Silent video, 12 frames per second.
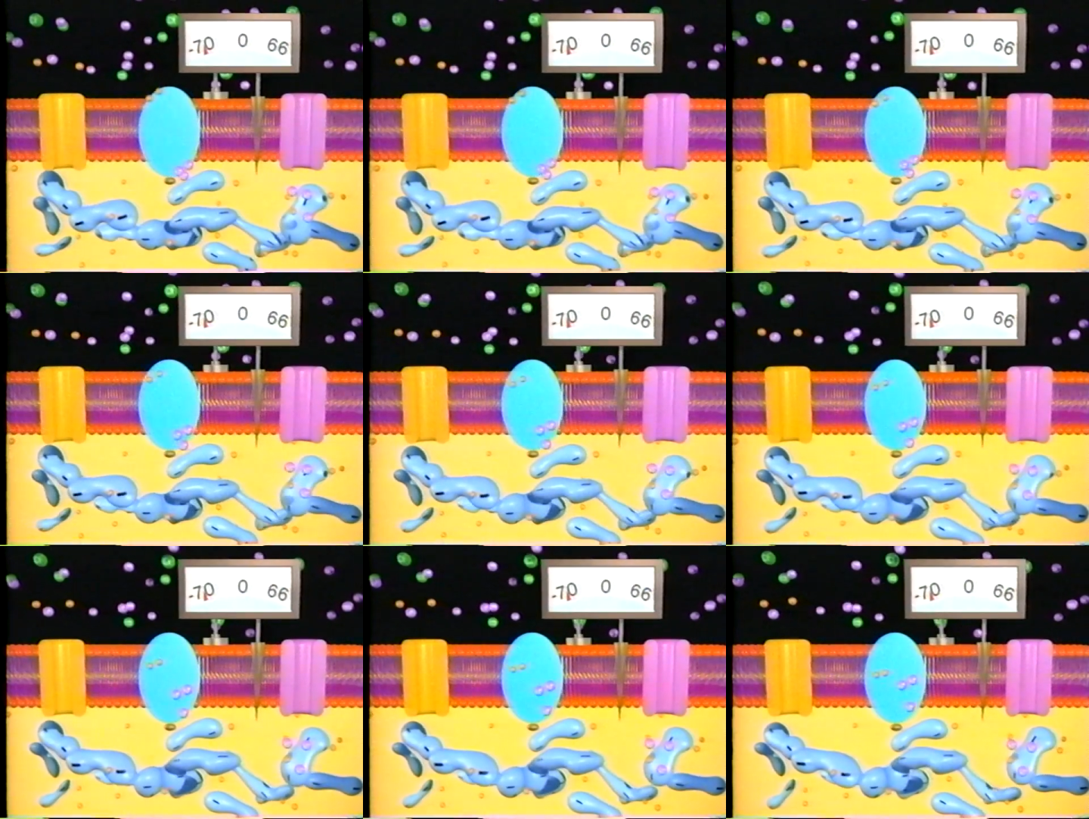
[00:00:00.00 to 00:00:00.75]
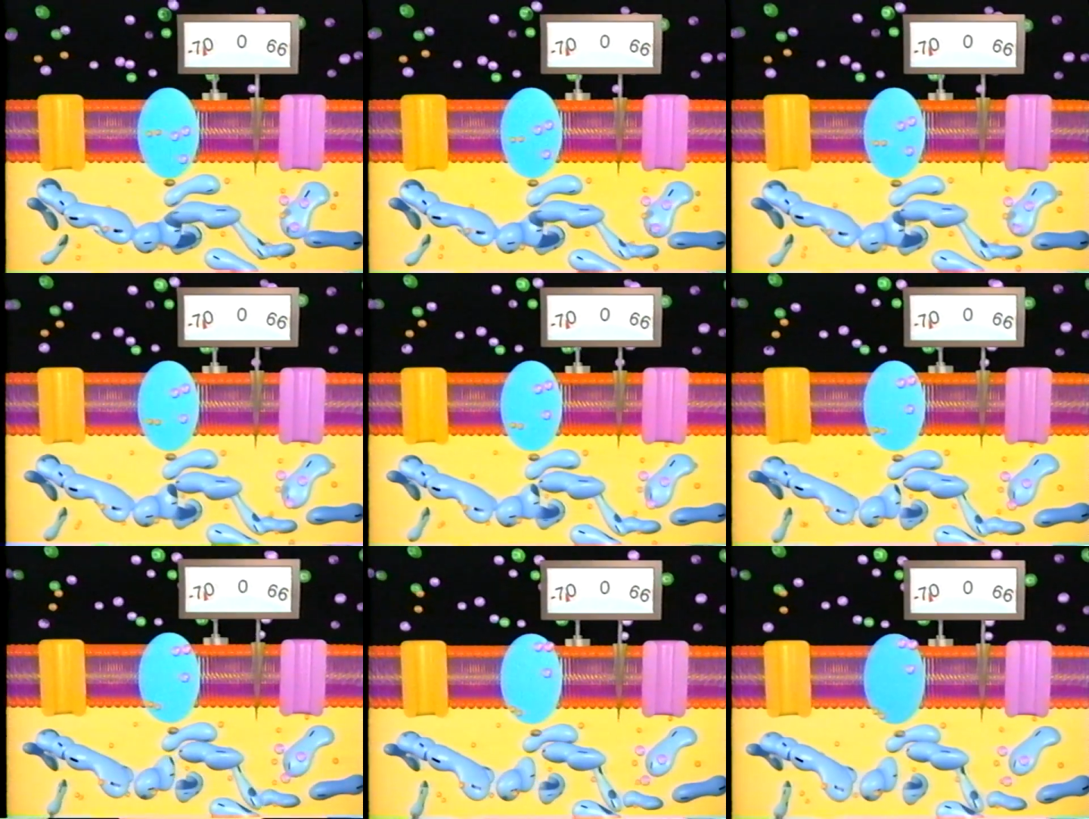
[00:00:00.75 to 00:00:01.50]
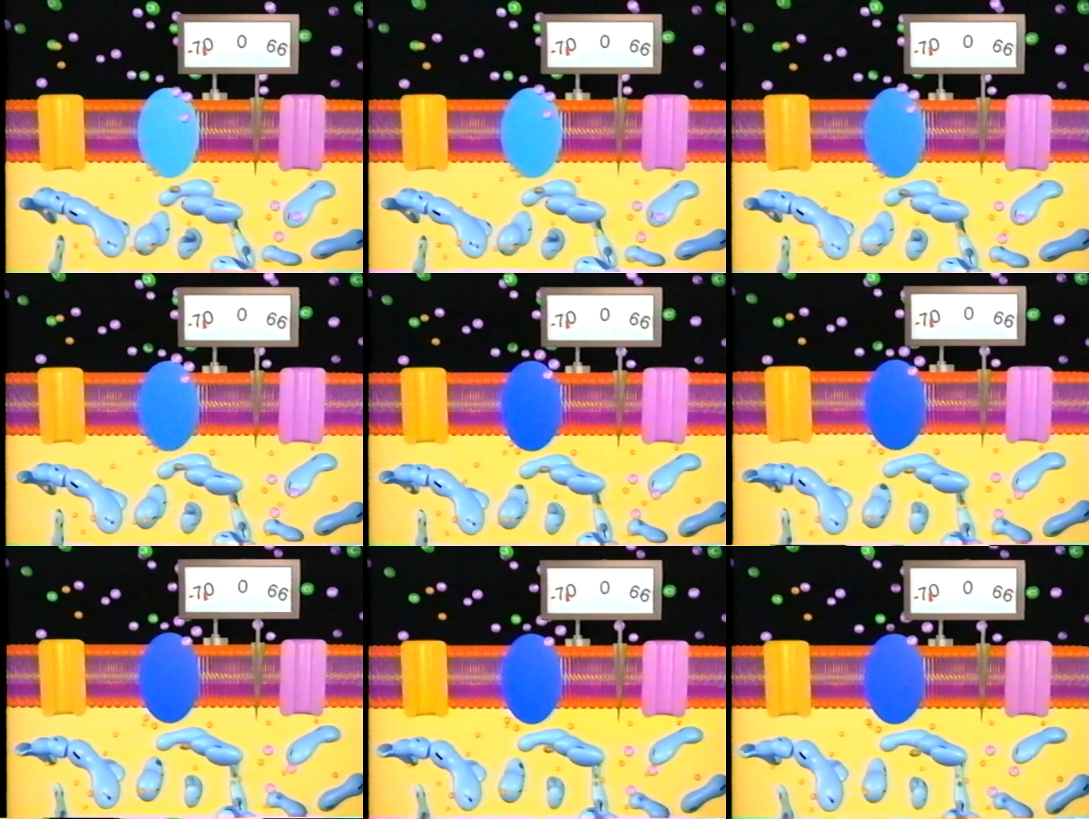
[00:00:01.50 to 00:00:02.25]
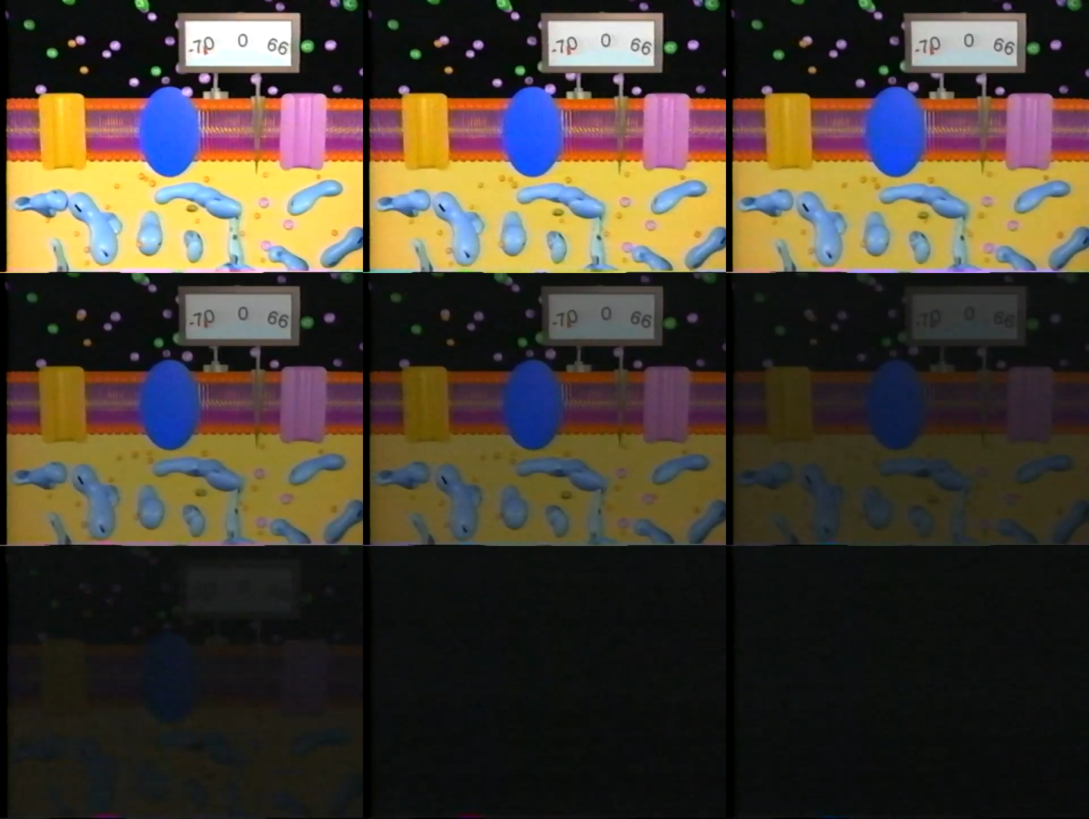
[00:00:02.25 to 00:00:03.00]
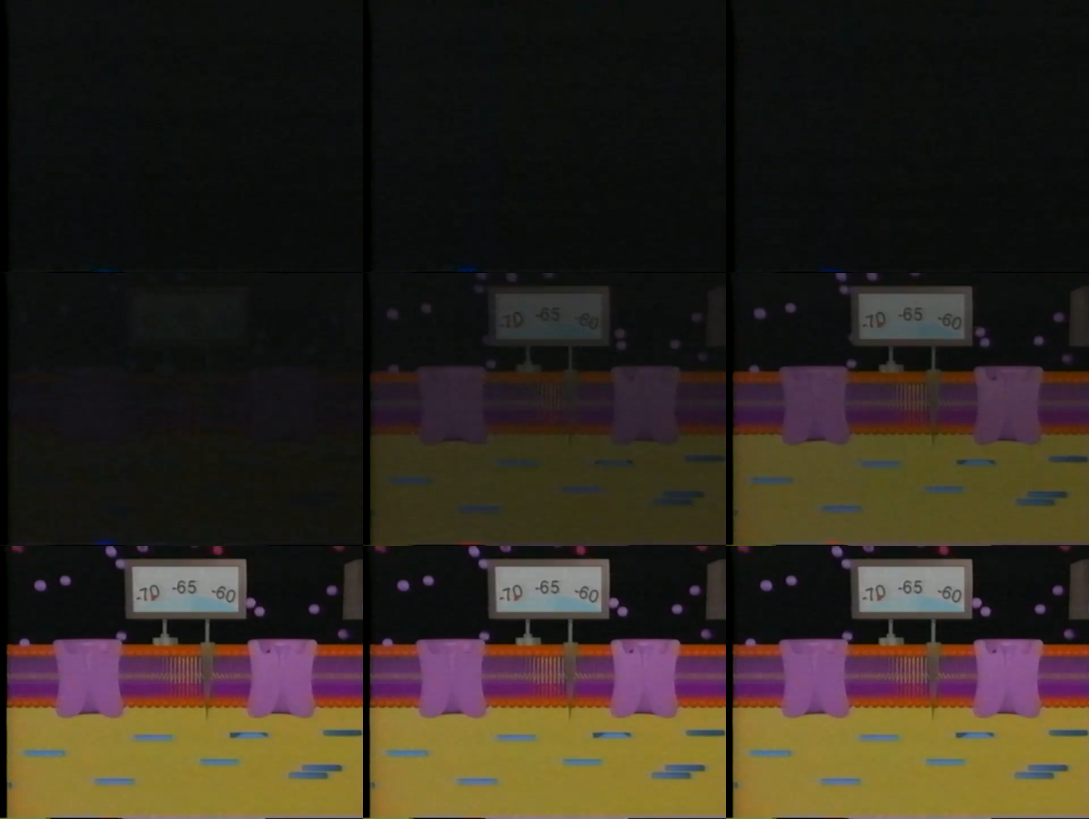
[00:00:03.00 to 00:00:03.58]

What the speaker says: (no speaker visible)